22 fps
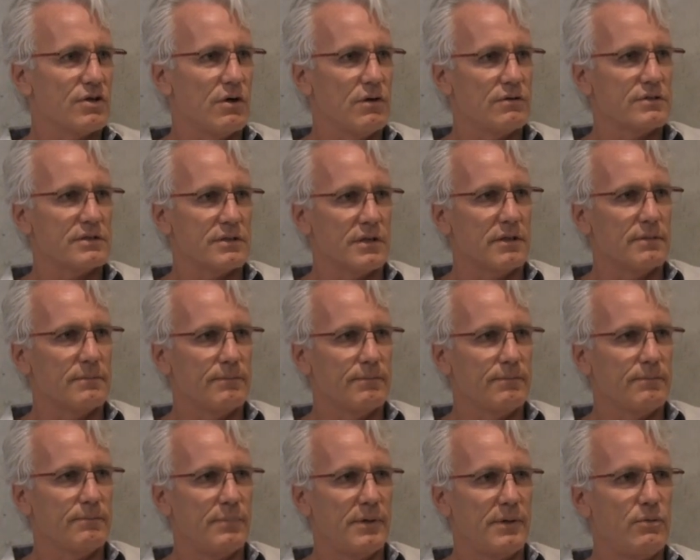salsa,
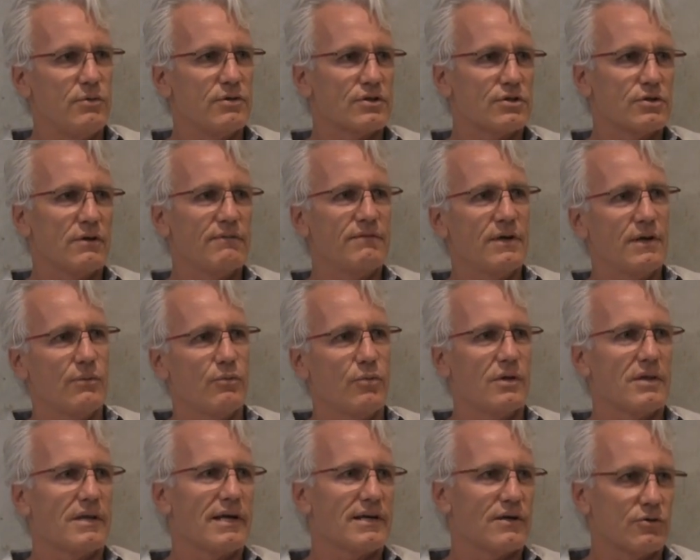but he was serving it
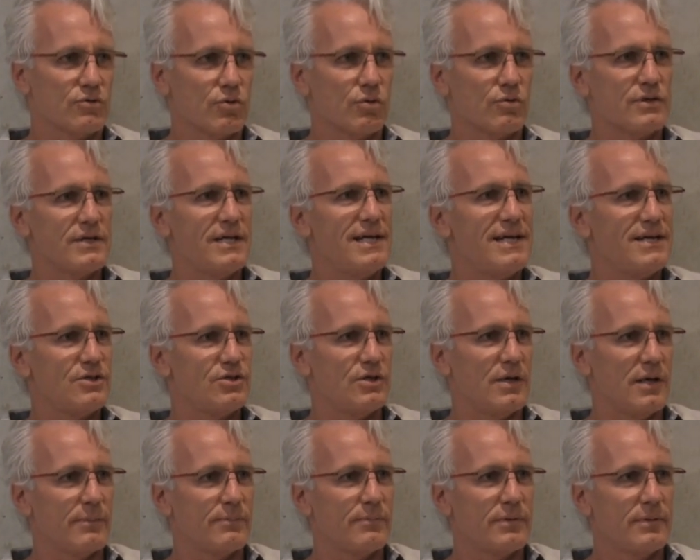with like a tortilla
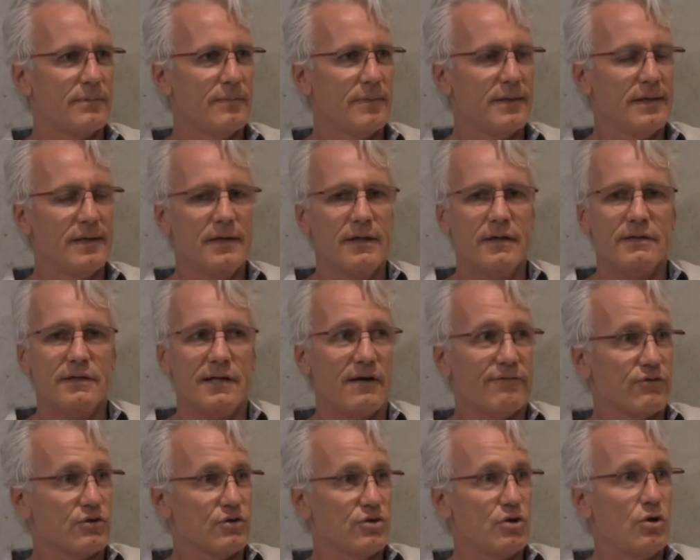chip.
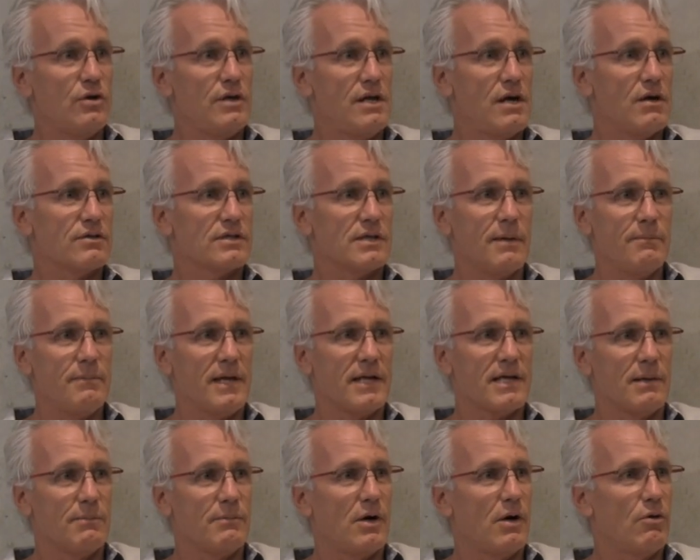Now for two years, I'm
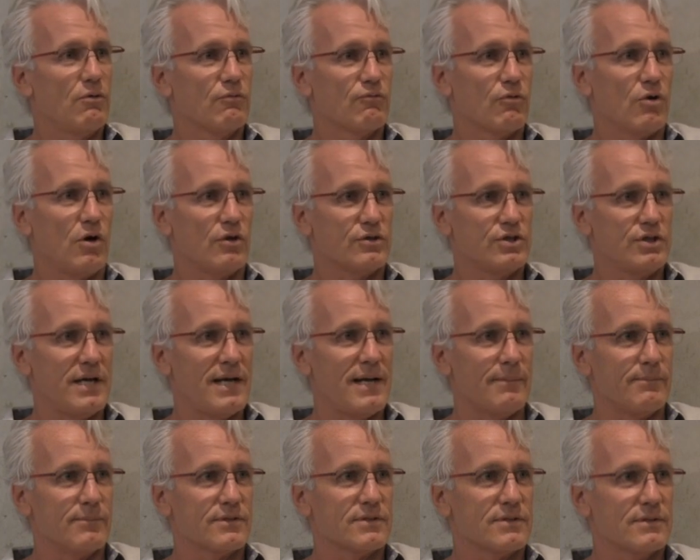making my own raw
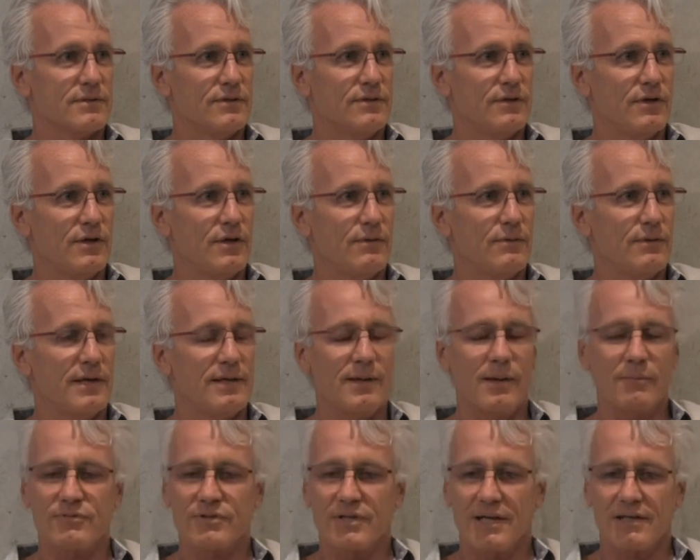chips, you know, and
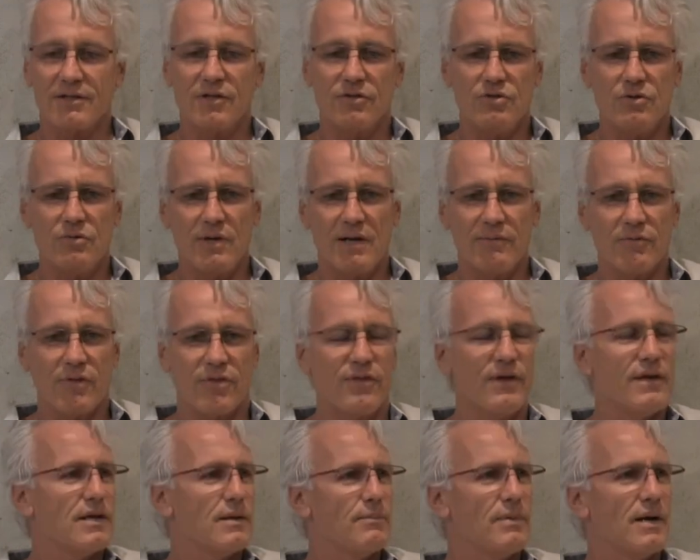I'm just like, did you ever
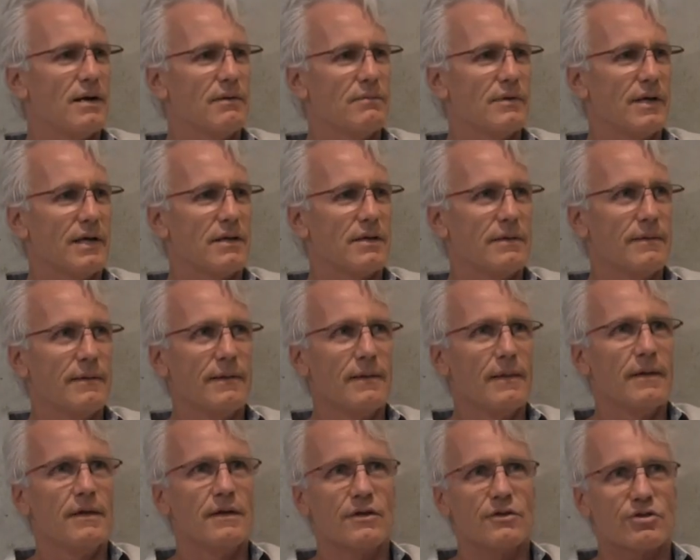think about like
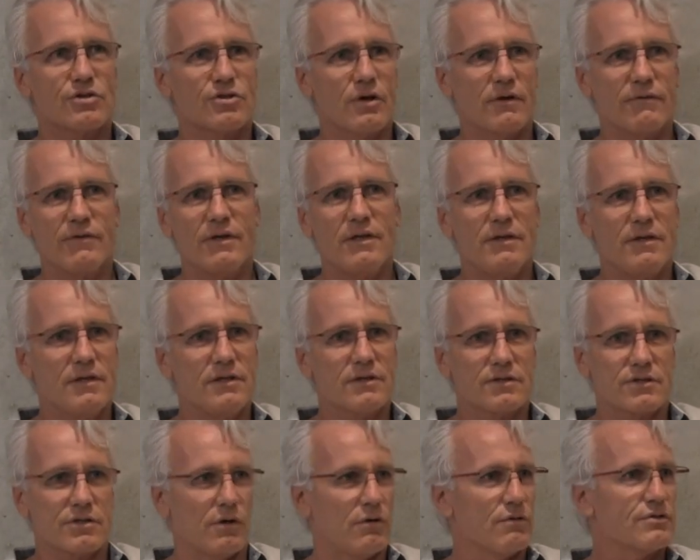serving
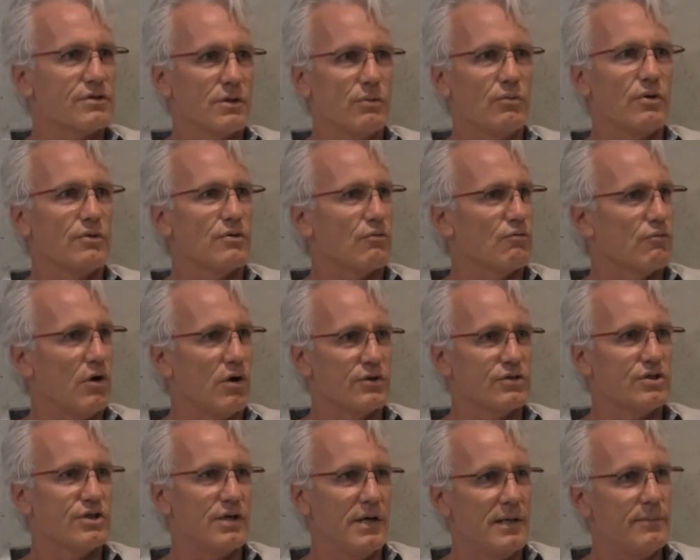this salsa with a
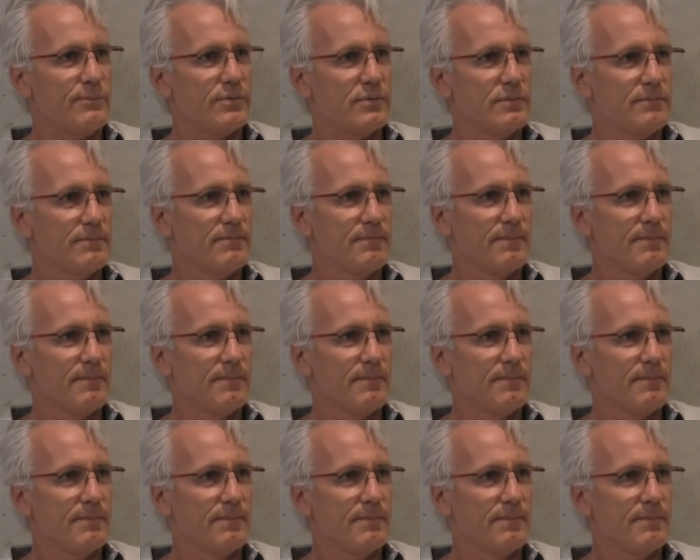raw chip?